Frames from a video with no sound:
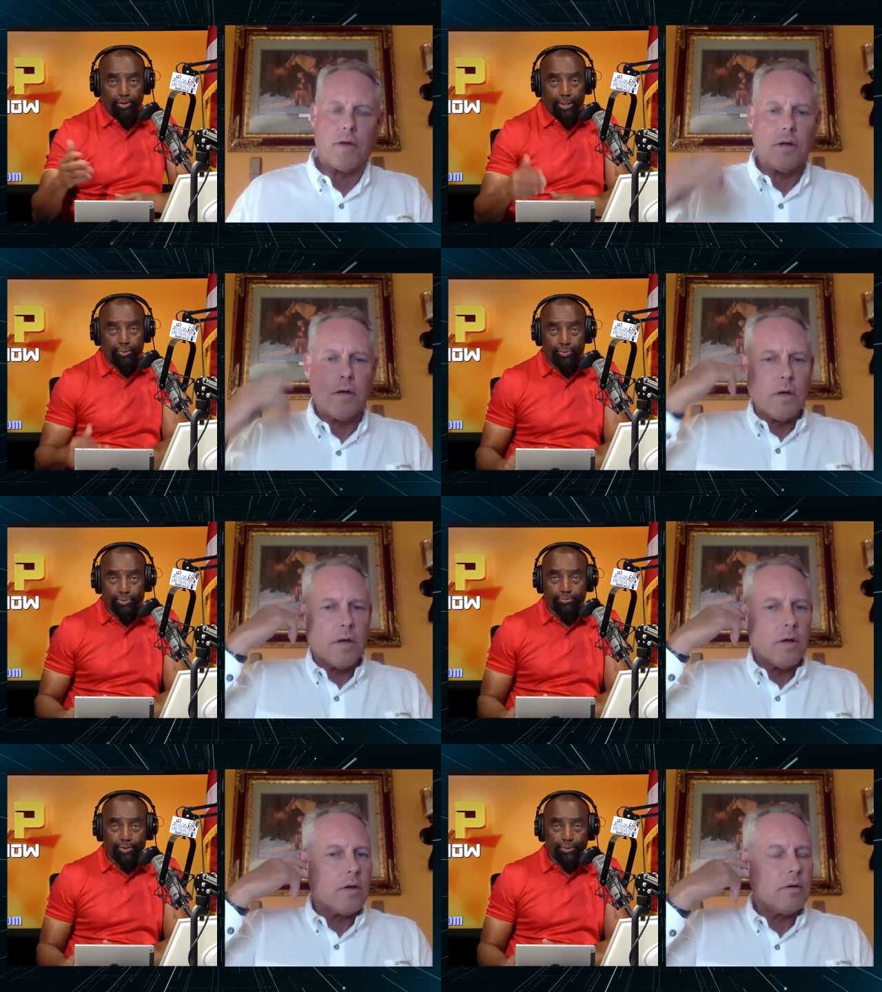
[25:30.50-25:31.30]
Speaker 1: but
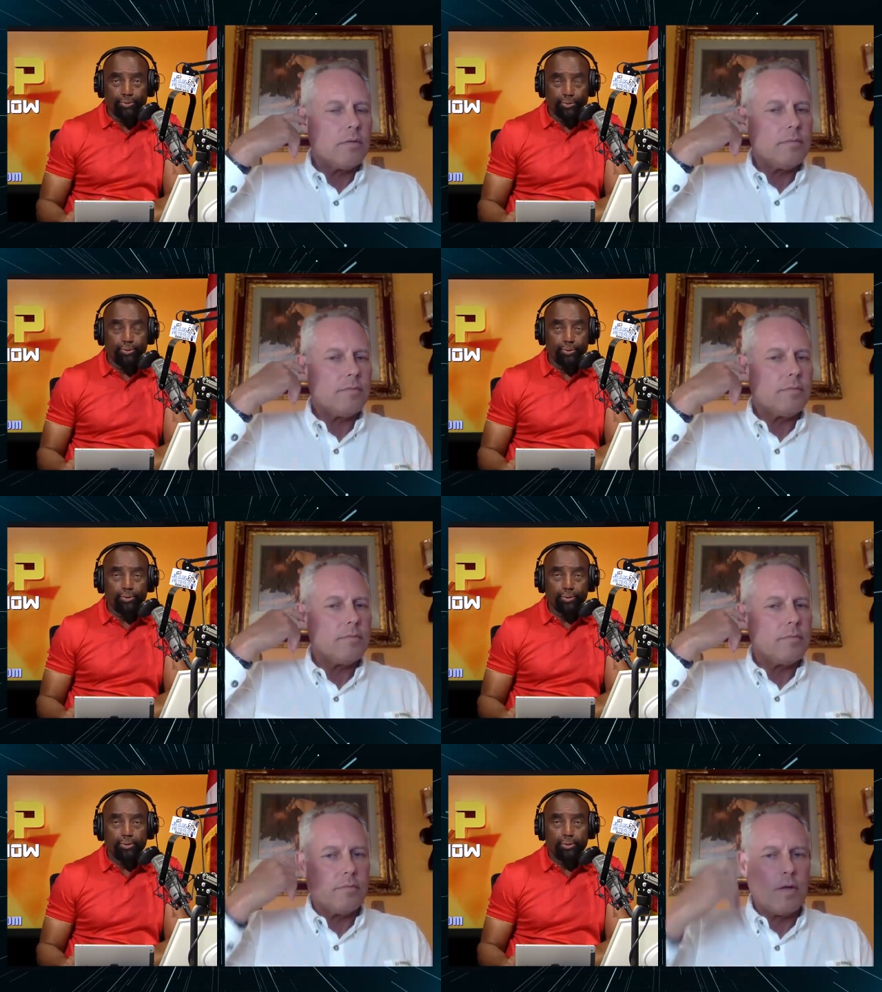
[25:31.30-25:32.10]
Franklin Roosevelt.
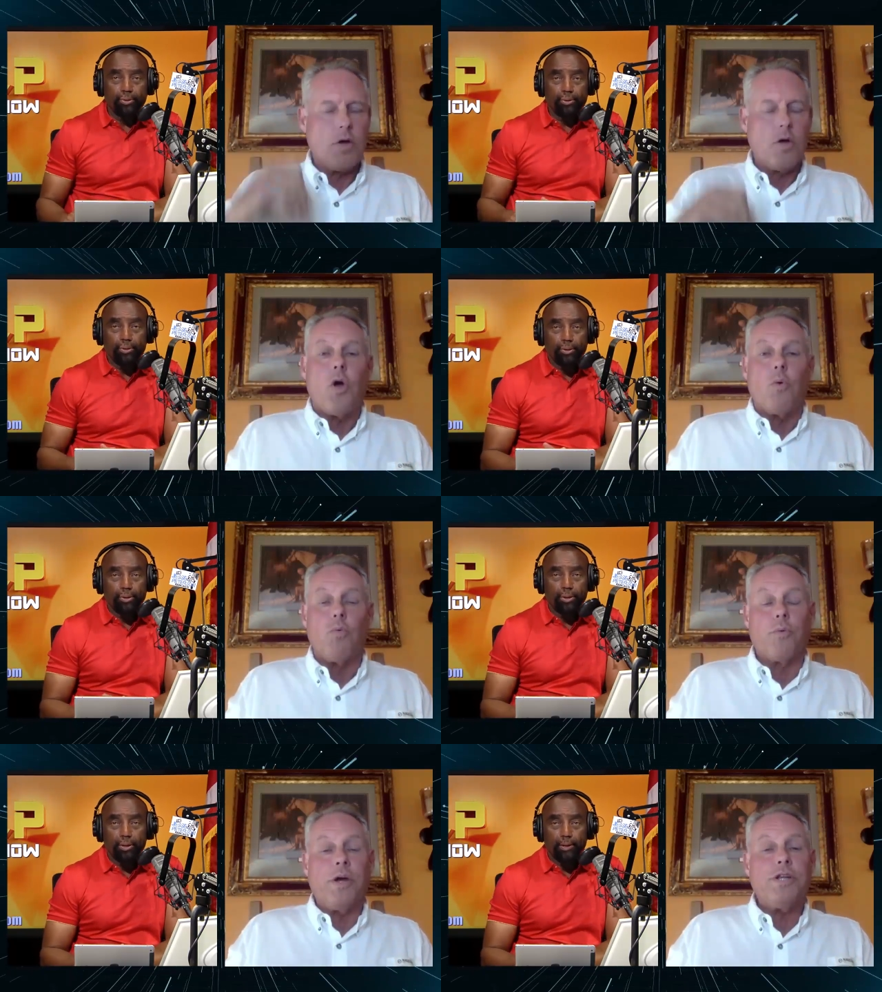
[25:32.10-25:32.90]

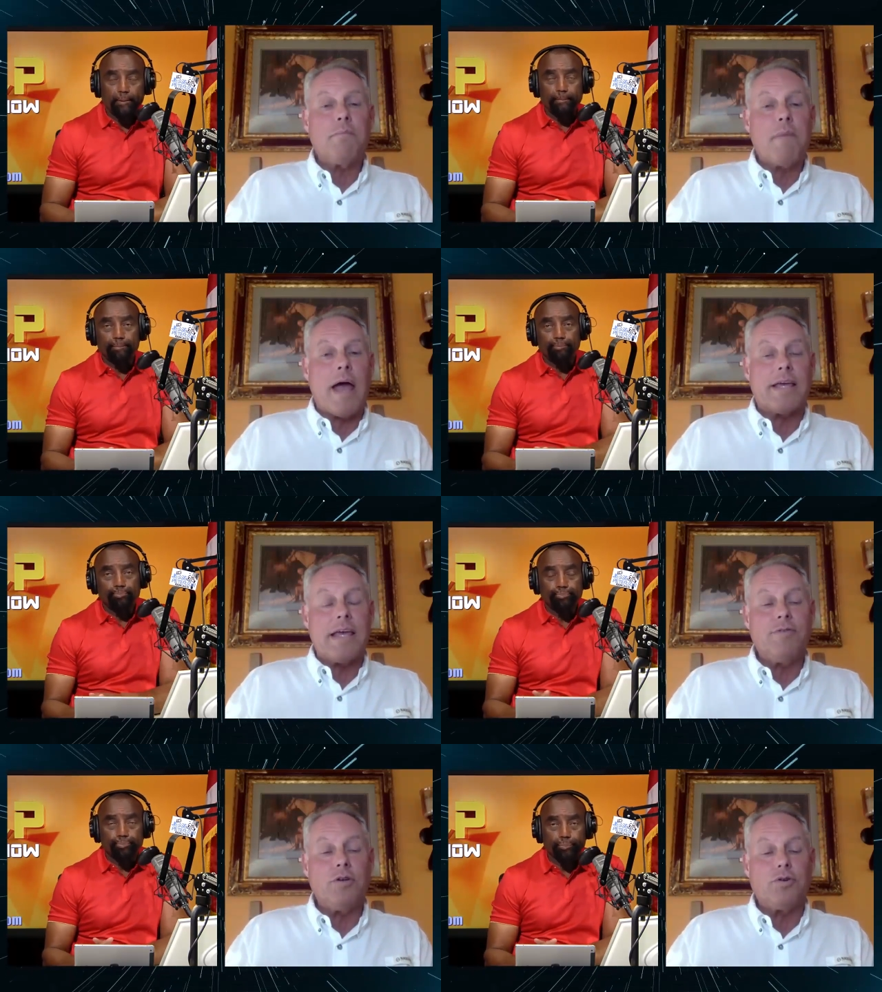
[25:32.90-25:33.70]
Speaker 2: Well, reaching
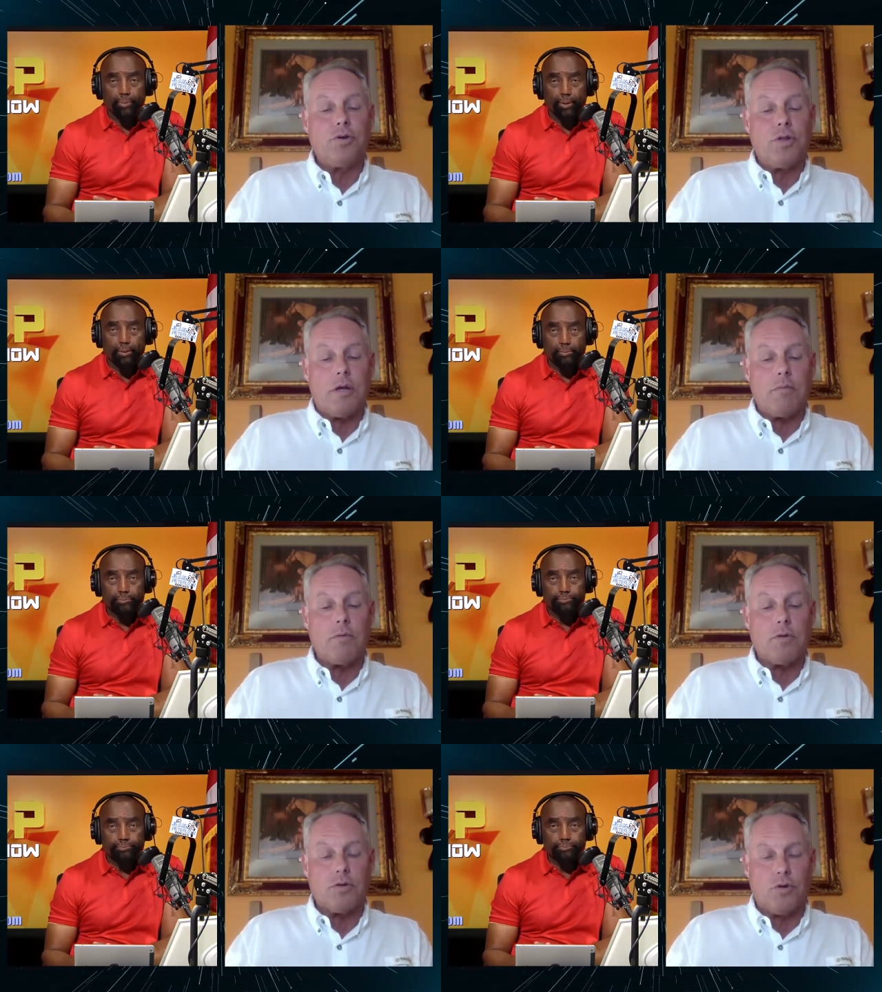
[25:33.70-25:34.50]
back even to
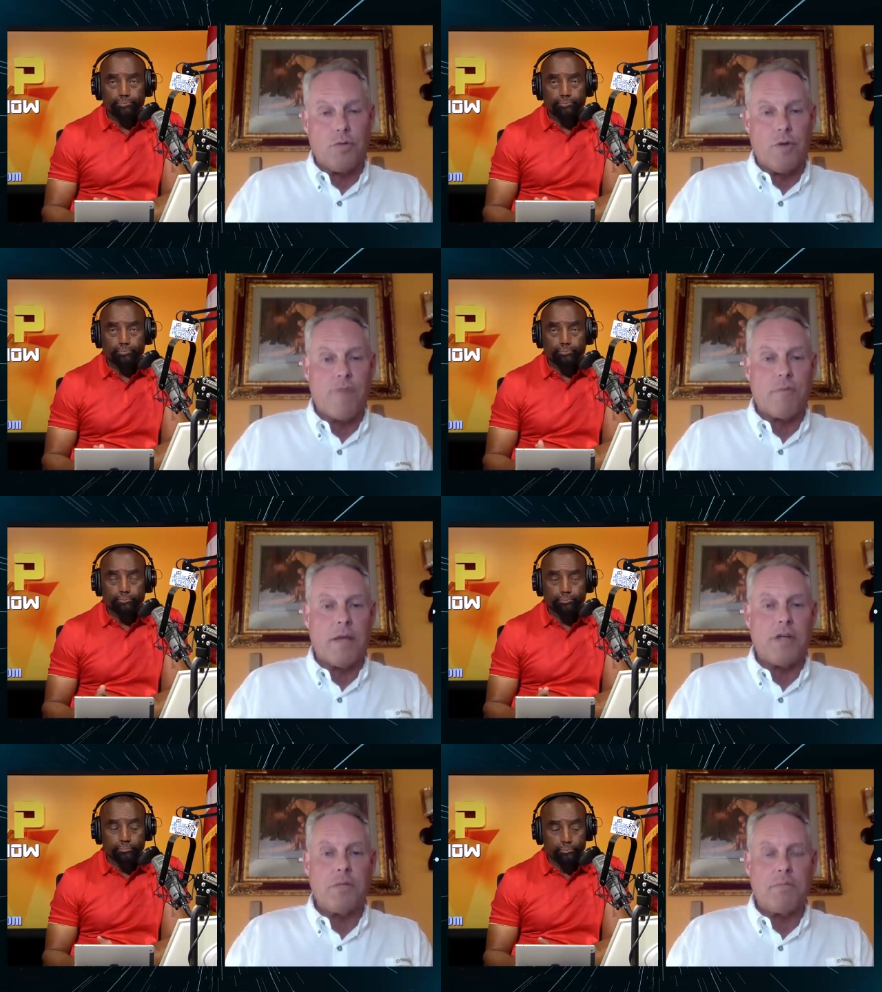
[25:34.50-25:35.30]
the
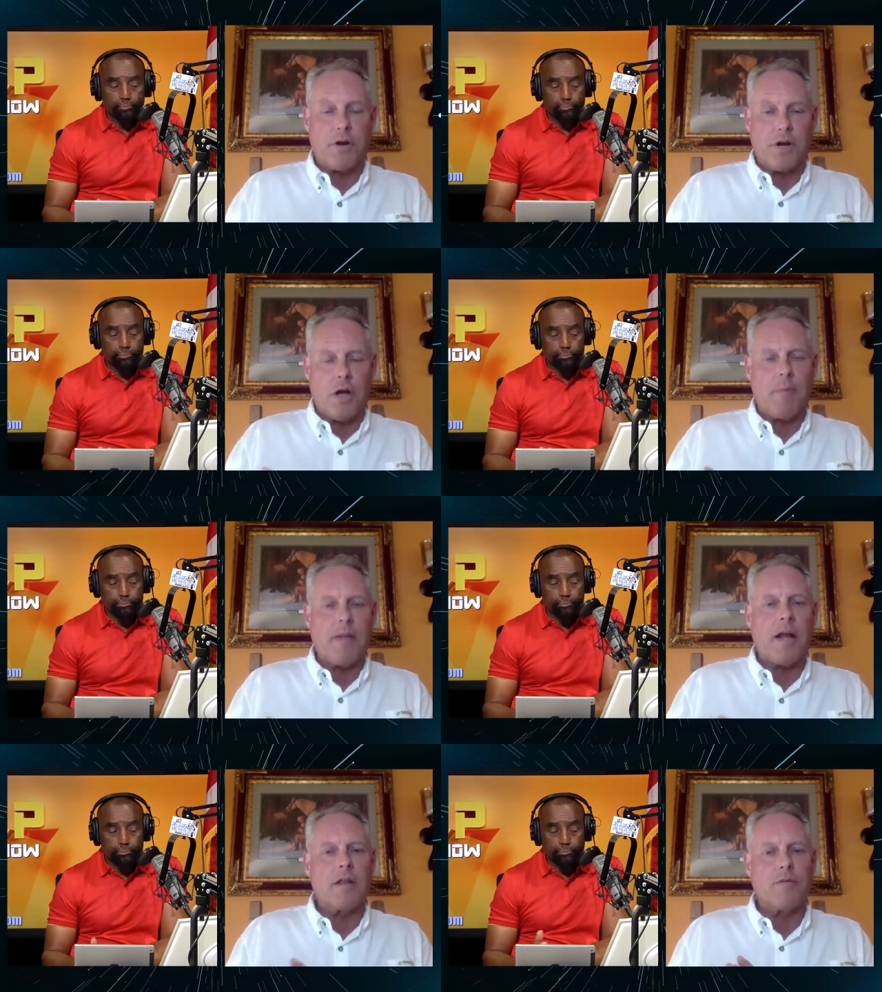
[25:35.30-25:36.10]
Reformation period,
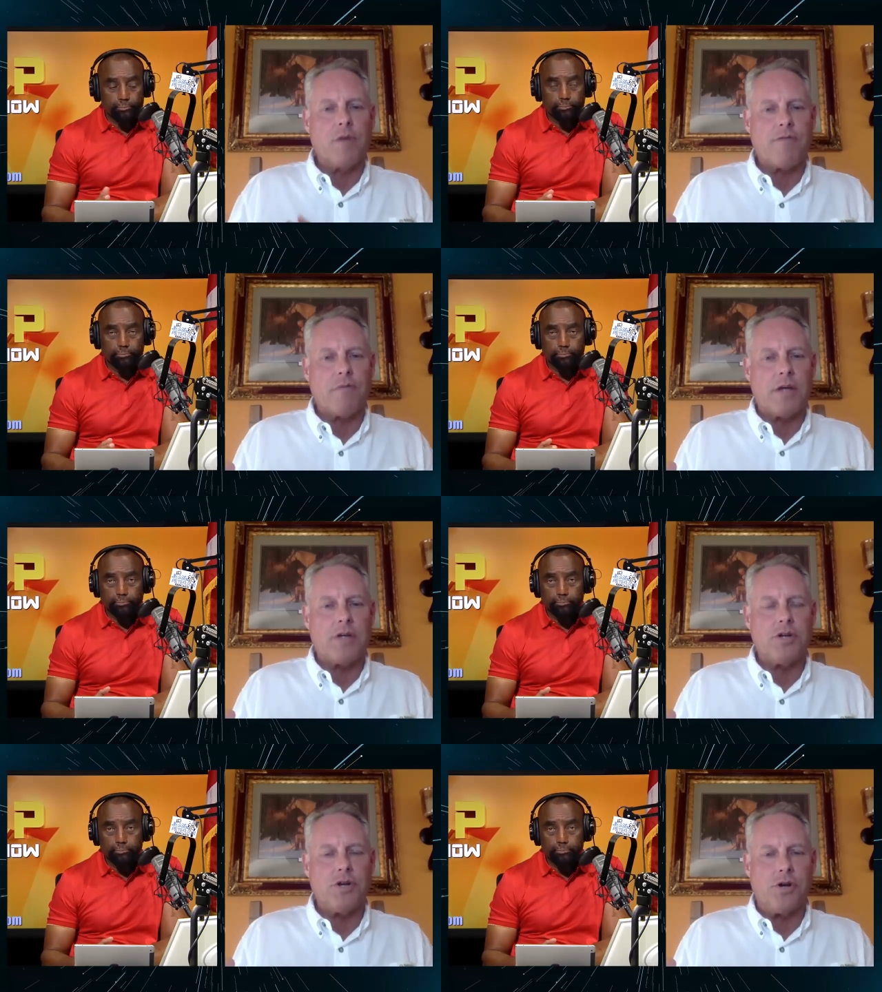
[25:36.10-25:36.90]
coming out of the
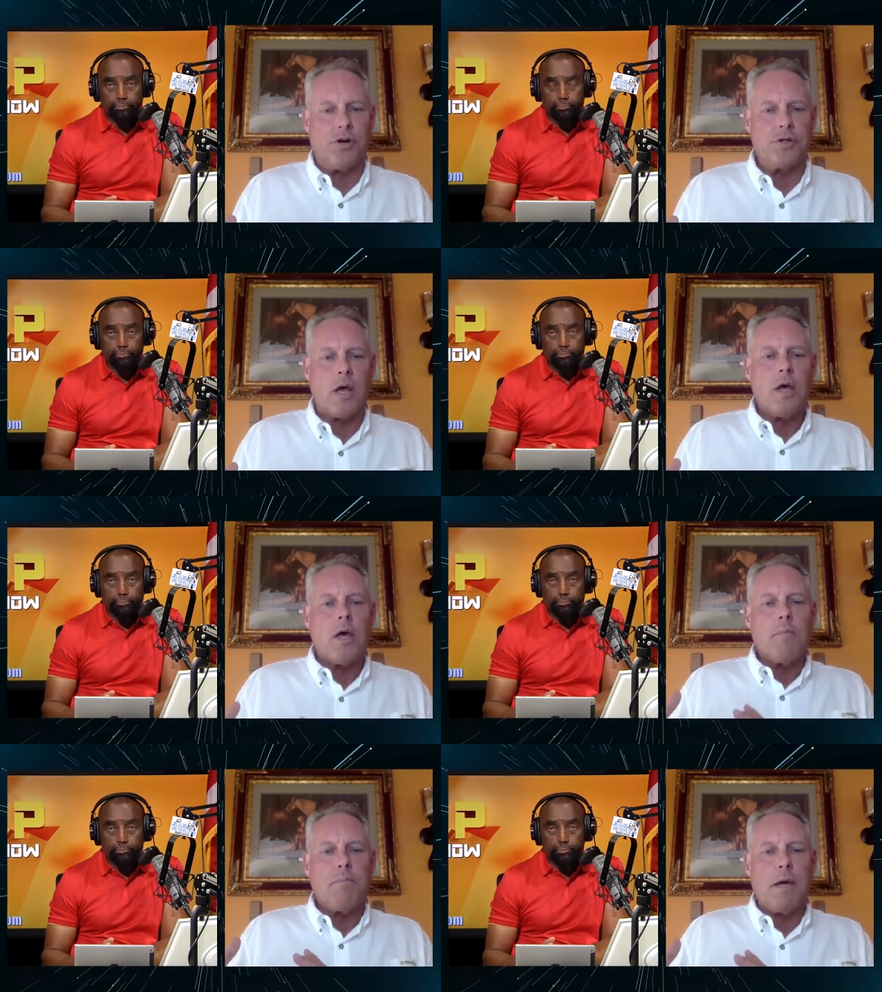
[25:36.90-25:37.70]
Reformation years,
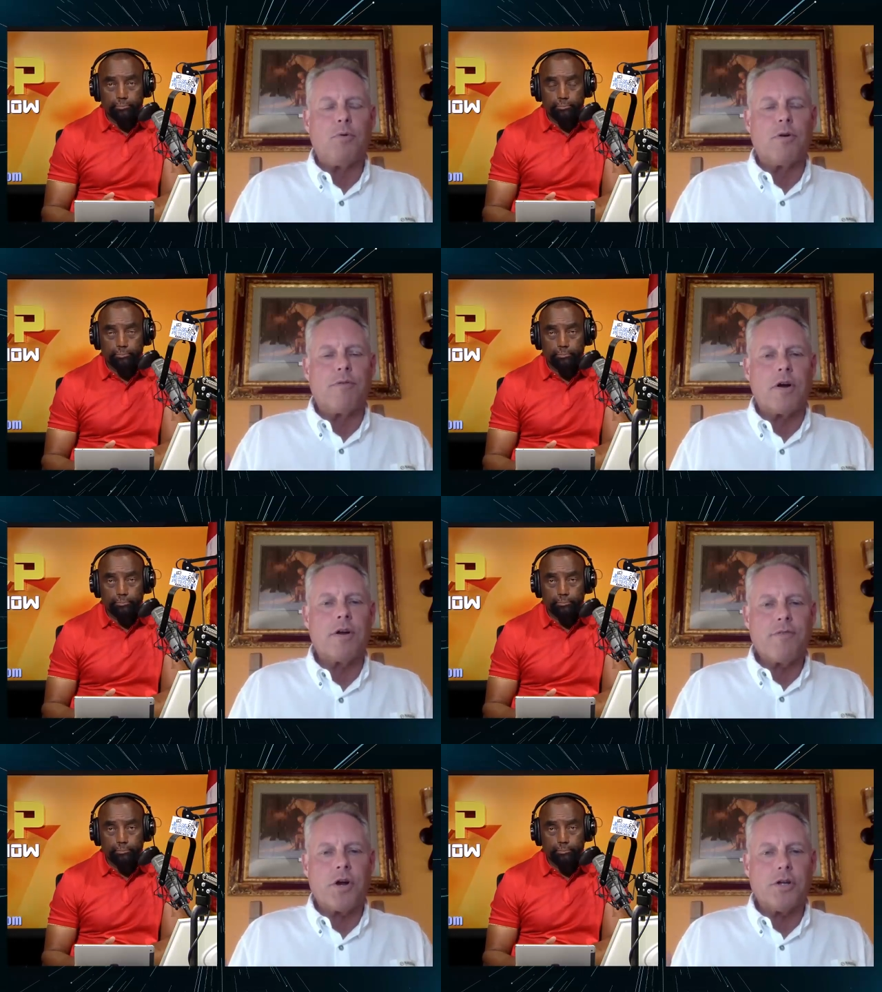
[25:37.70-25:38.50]
people
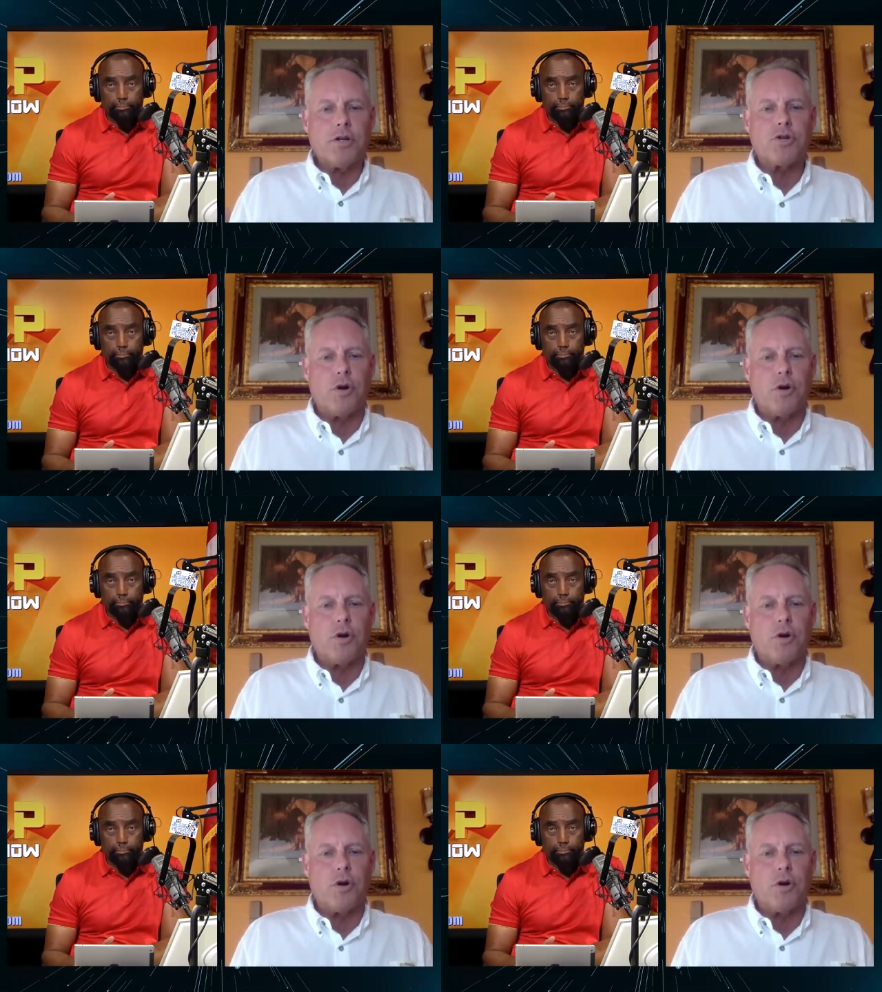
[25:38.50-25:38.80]
were very, very